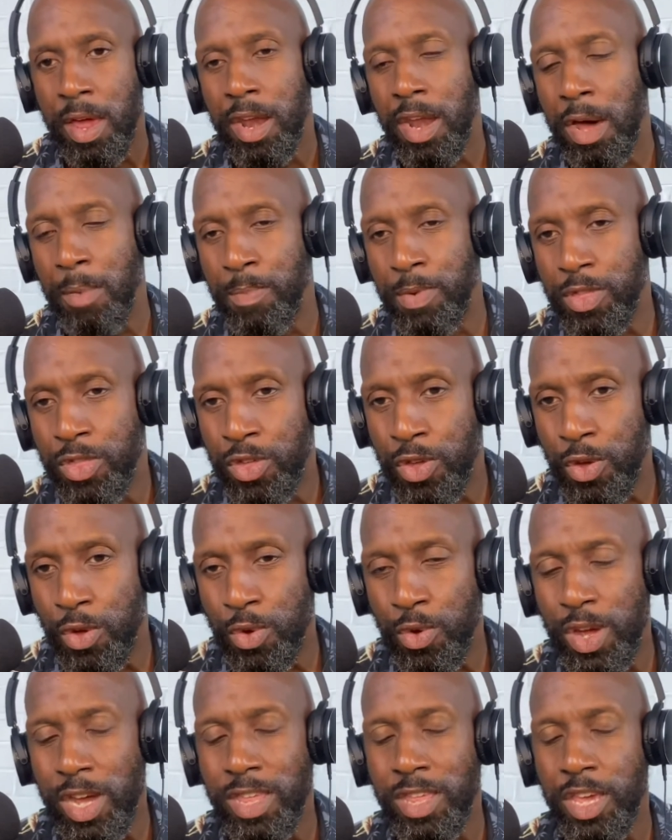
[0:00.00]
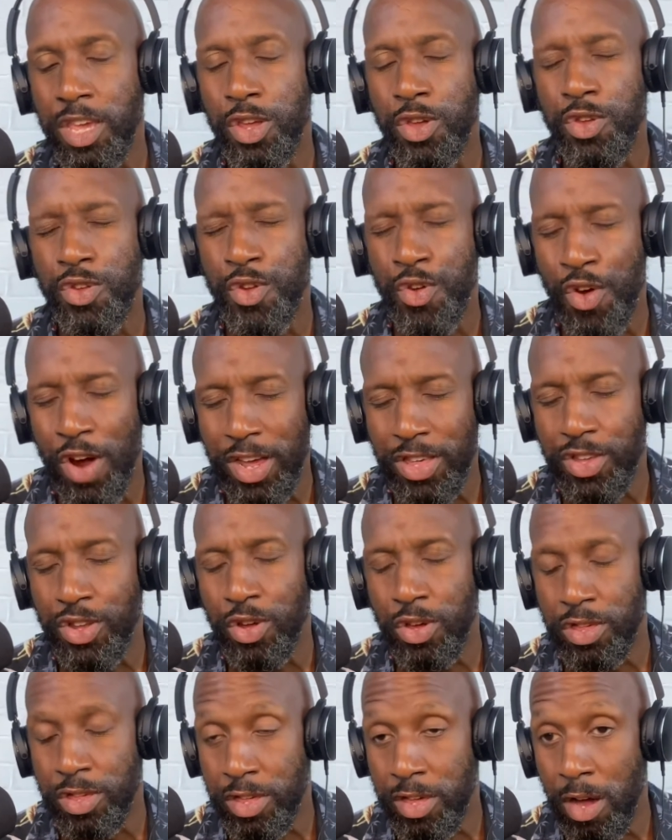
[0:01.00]
Number two is that you trust
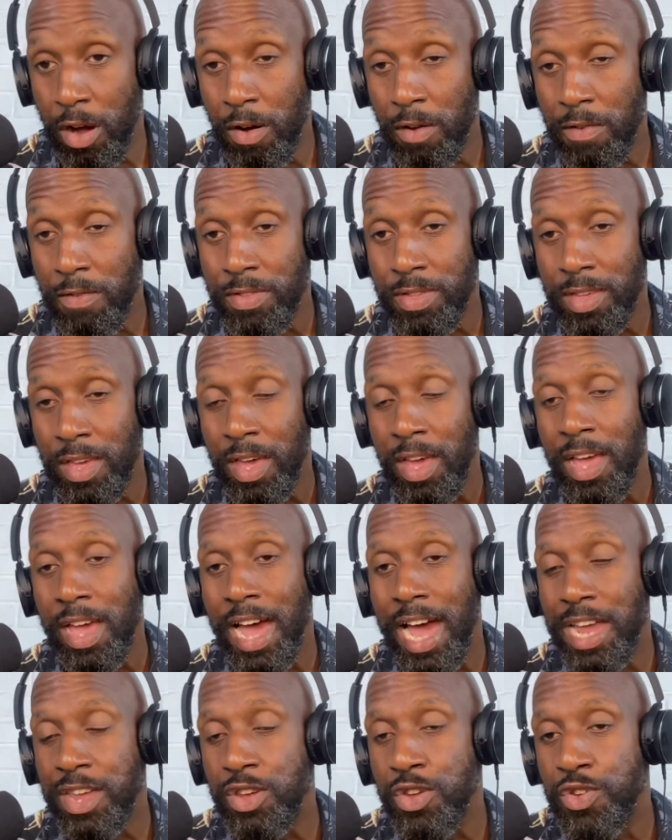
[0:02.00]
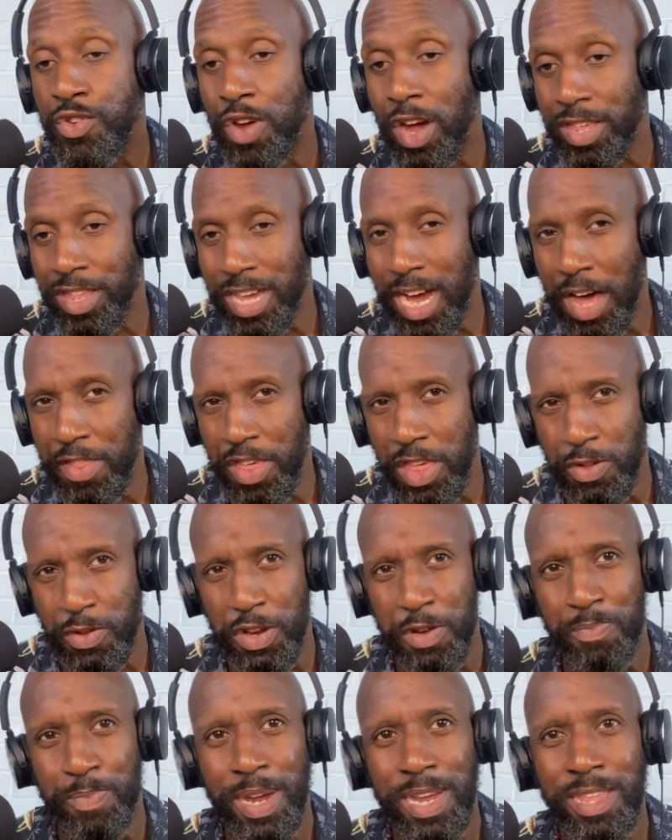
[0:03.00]
yourselves and you trust others,
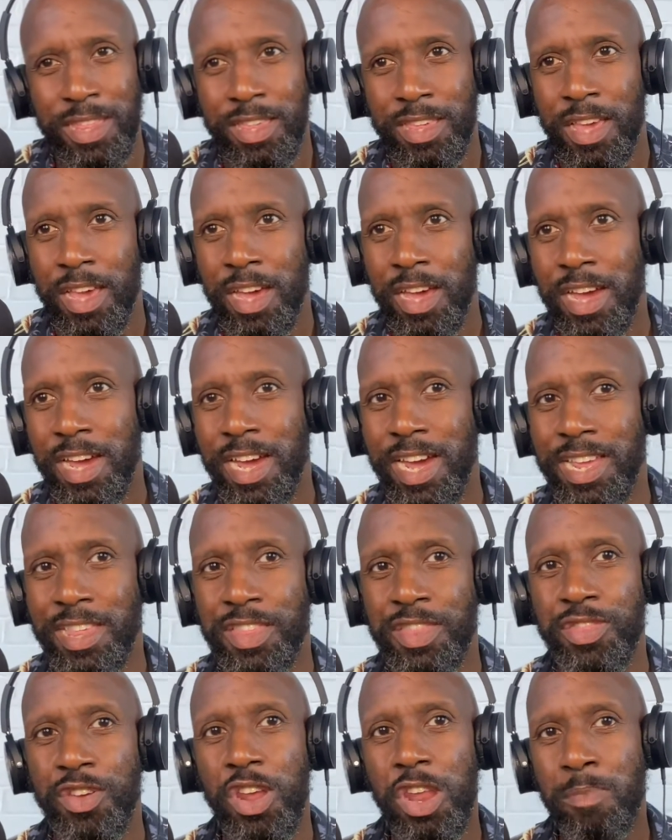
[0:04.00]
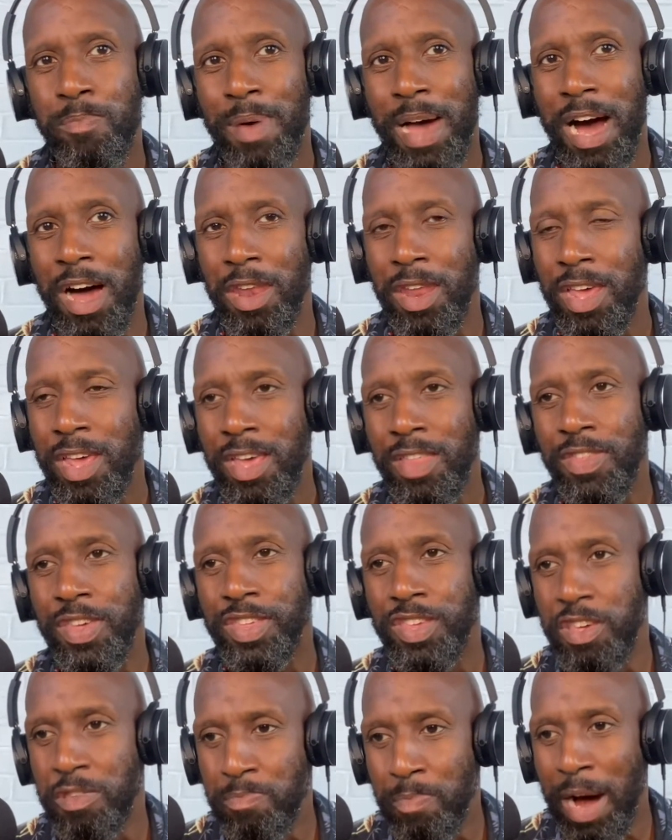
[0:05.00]
which means it's not about,
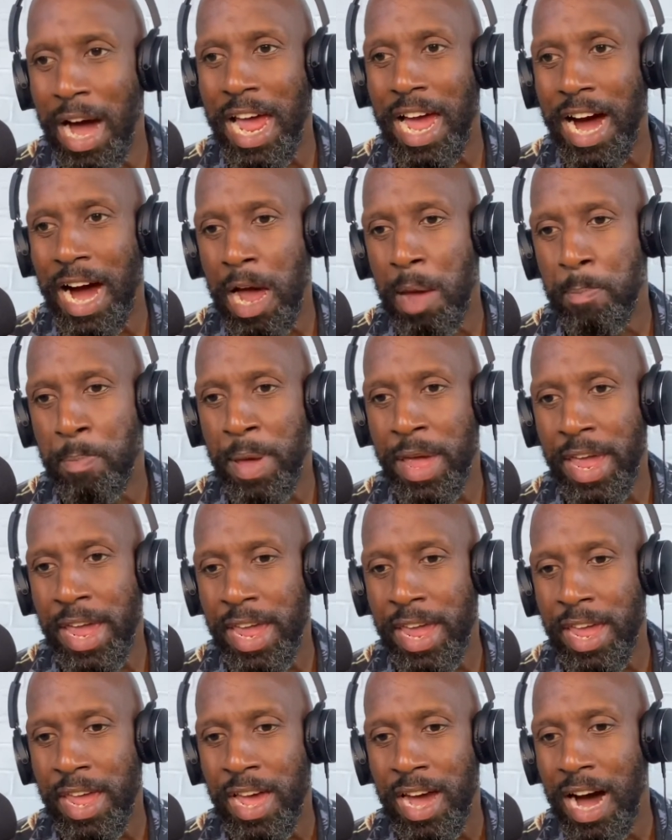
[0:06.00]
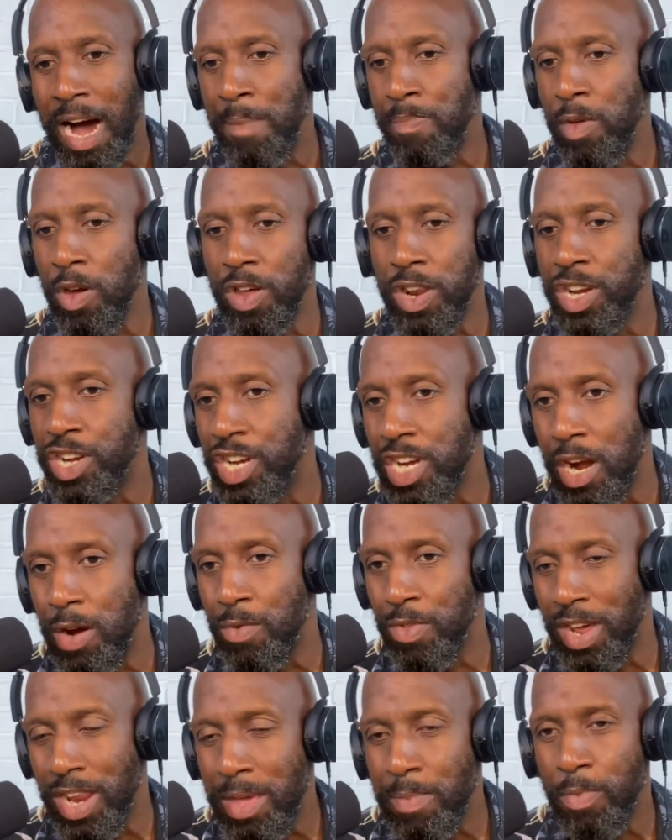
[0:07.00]
this is my IP, I'm not going to share it
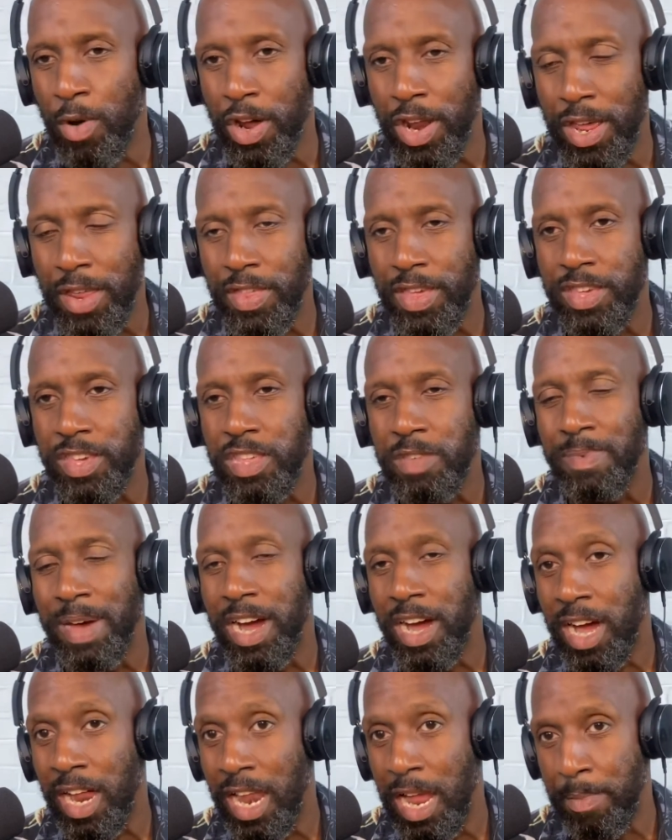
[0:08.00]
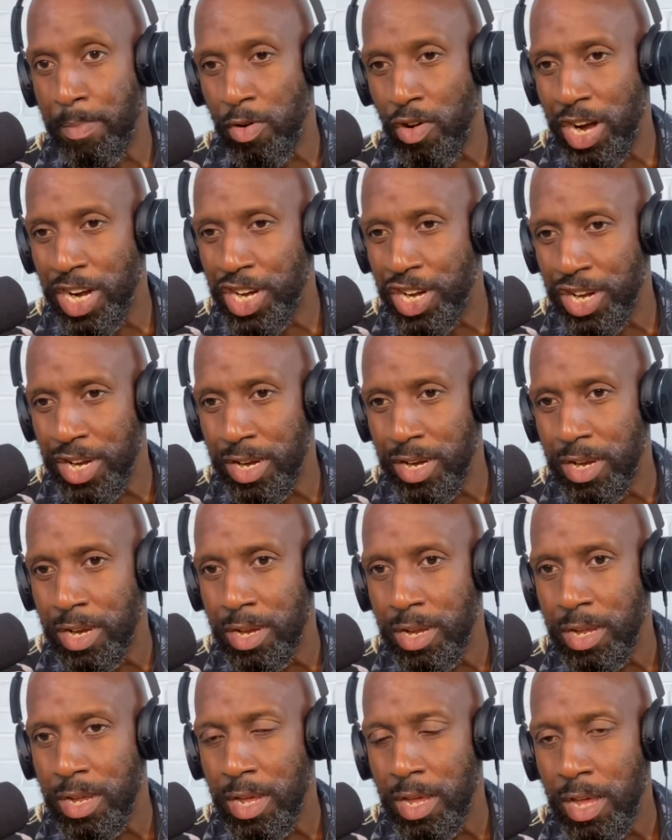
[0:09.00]
with anybody. This is about collaboration.
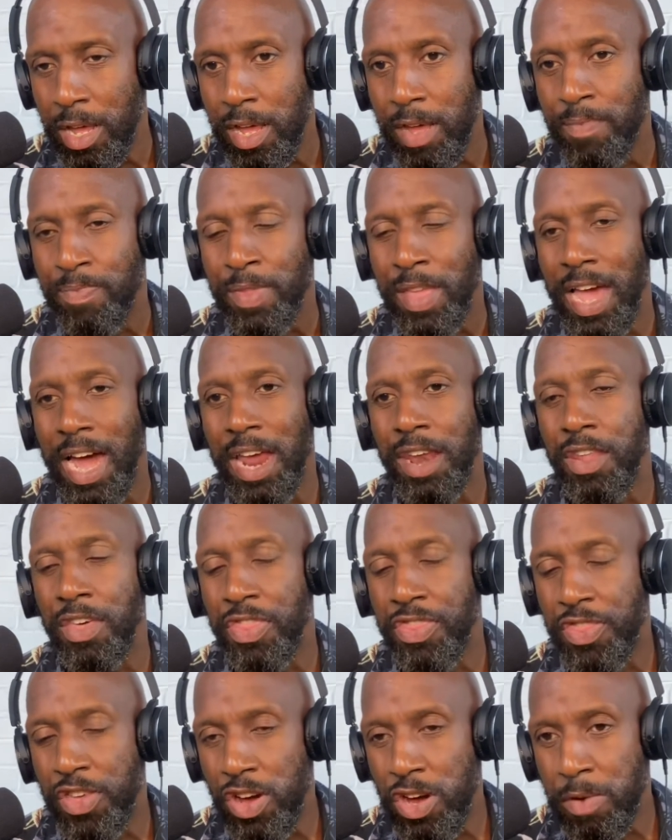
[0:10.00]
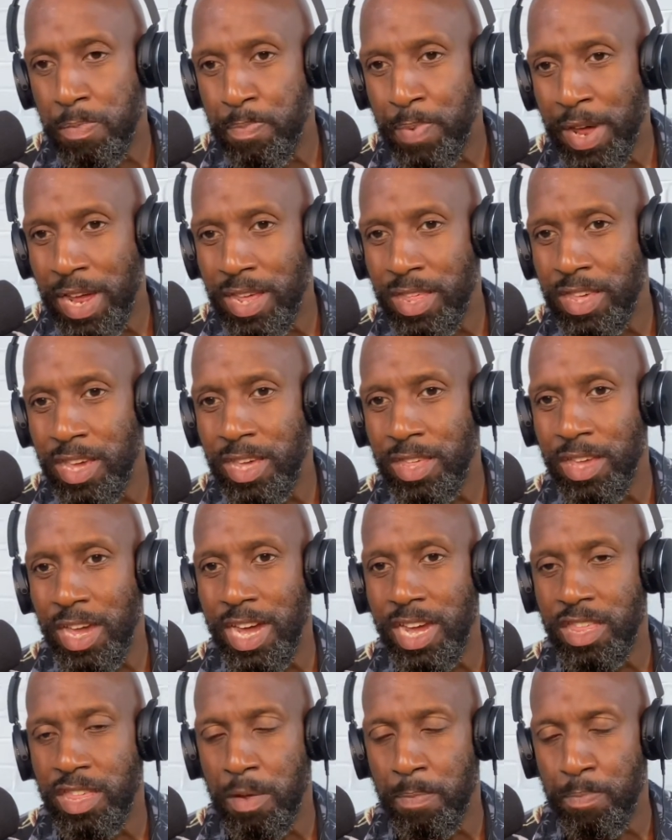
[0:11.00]
And the third piece is that
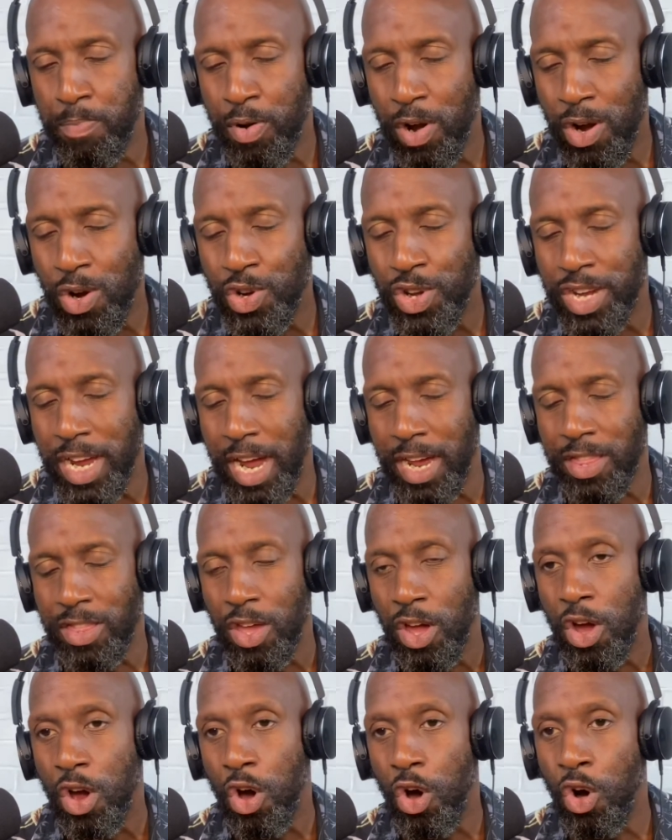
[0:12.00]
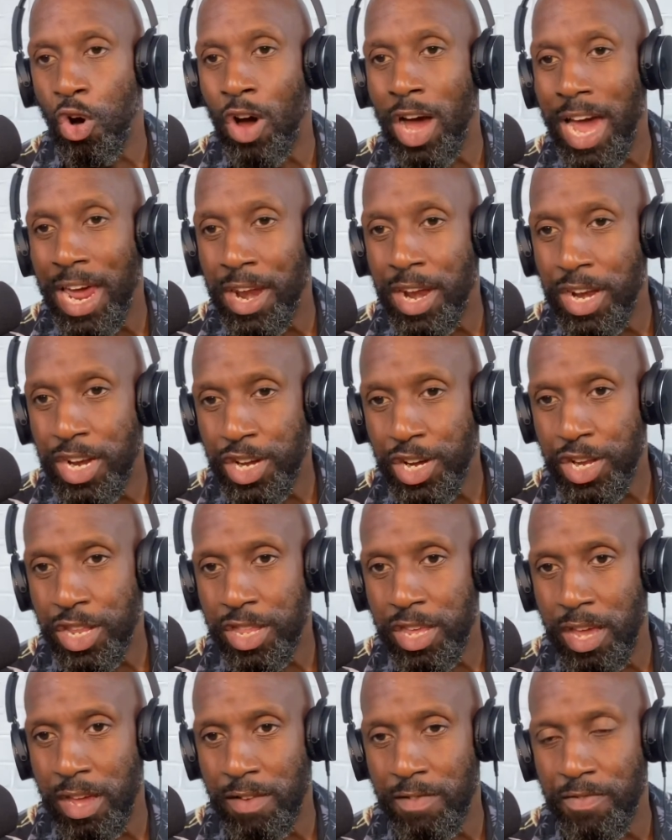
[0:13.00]
it's a project or an
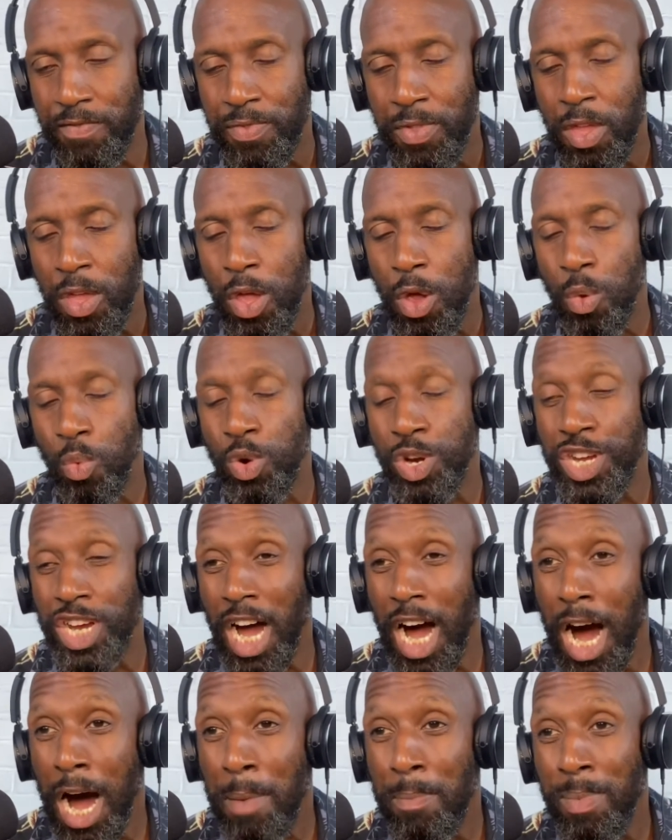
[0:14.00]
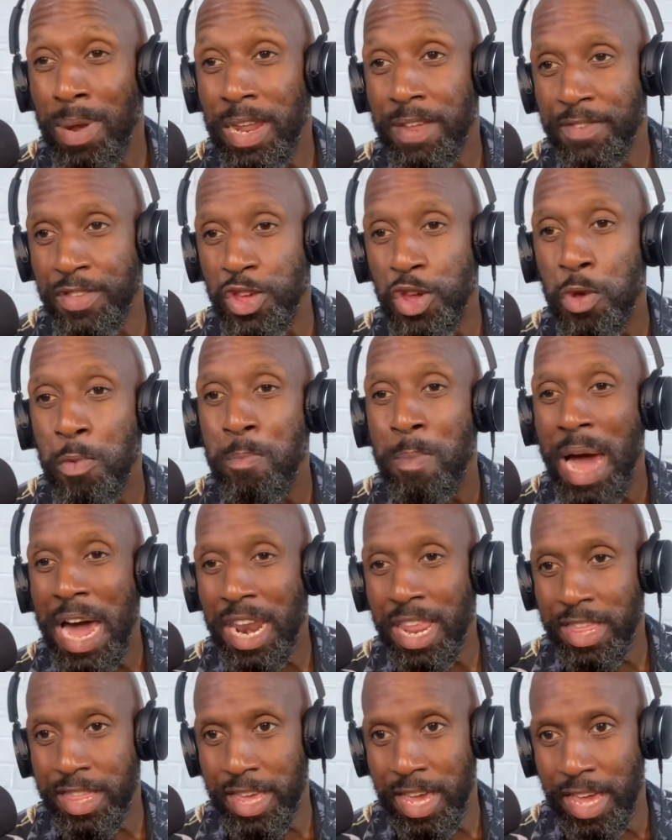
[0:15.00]
initiative which uplifts
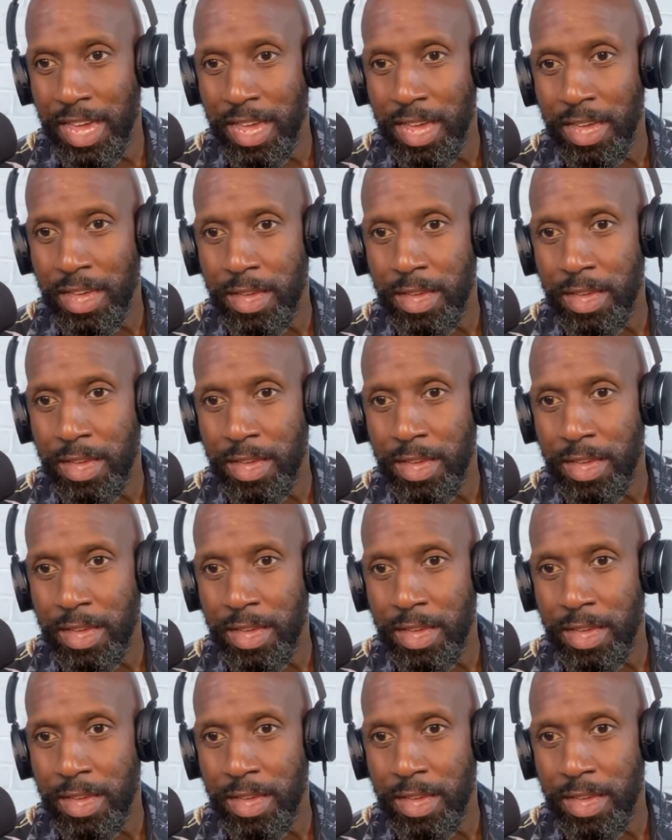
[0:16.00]
humanity.